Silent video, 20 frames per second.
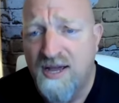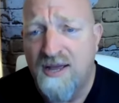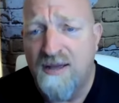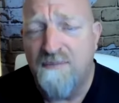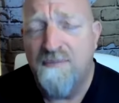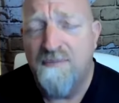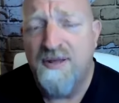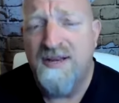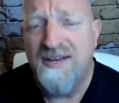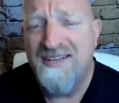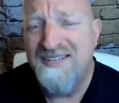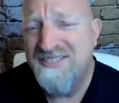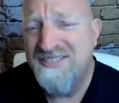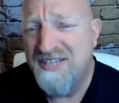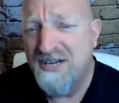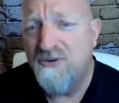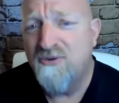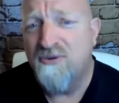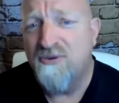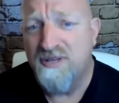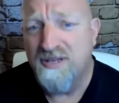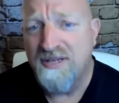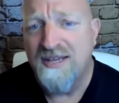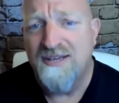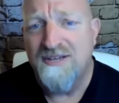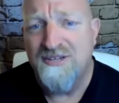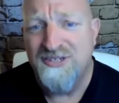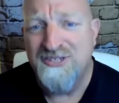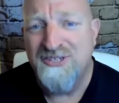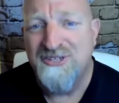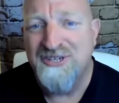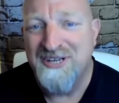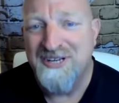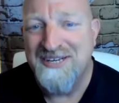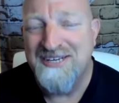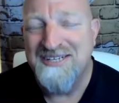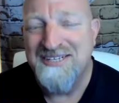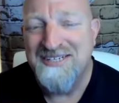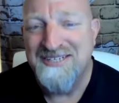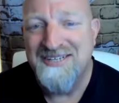Uh, but in general, yeah, you're still going
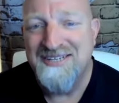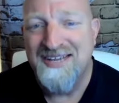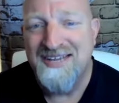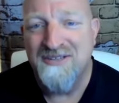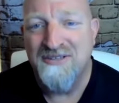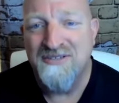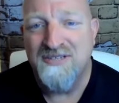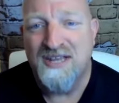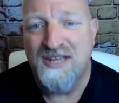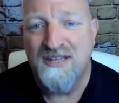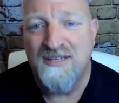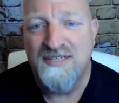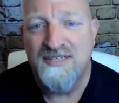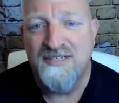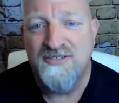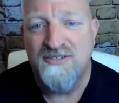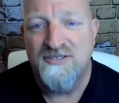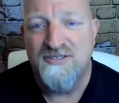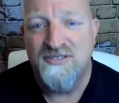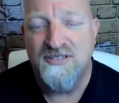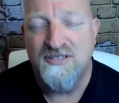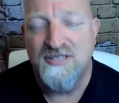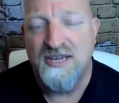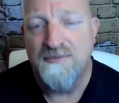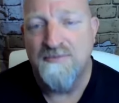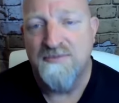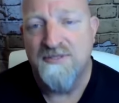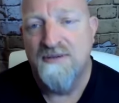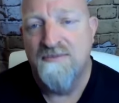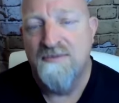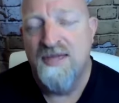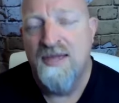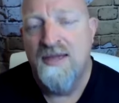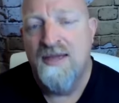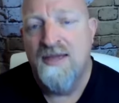to need to take those college entrance exams.